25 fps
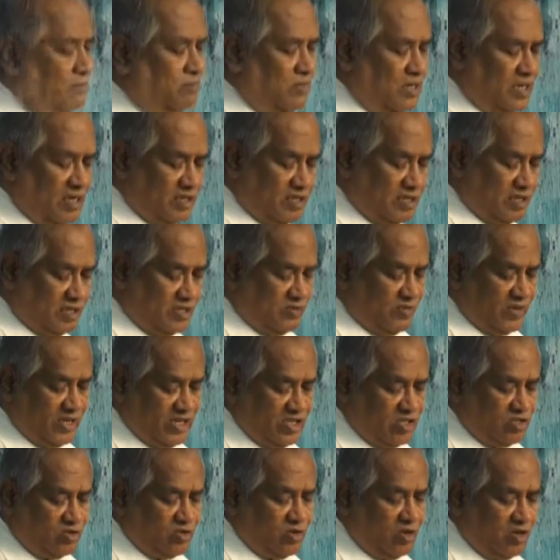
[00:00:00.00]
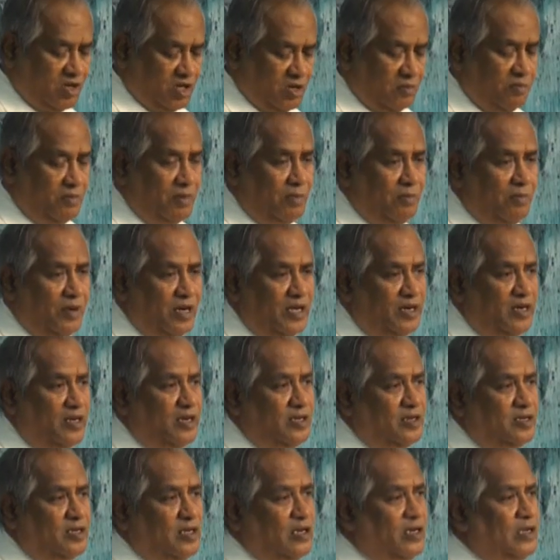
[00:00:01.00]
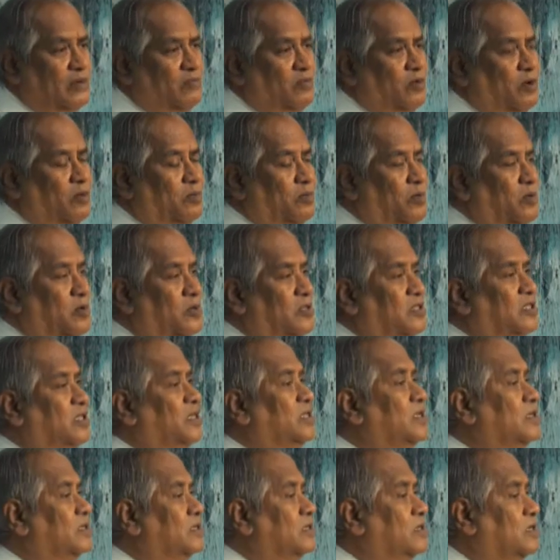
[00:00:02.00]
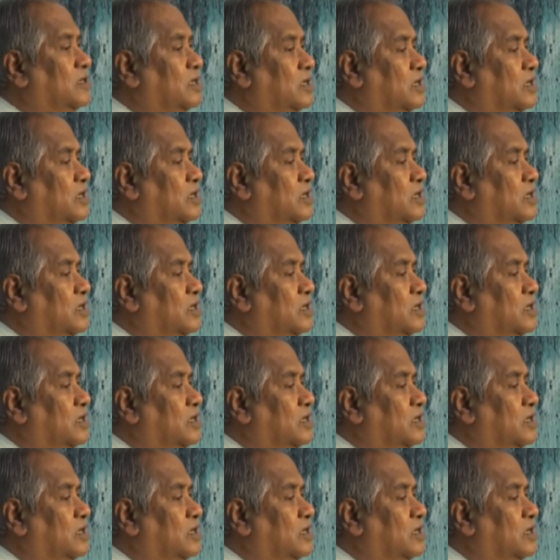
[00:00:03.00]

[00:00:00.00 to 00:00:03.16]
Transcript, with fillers: Because it's very strong in my mind, I tell you one more thing.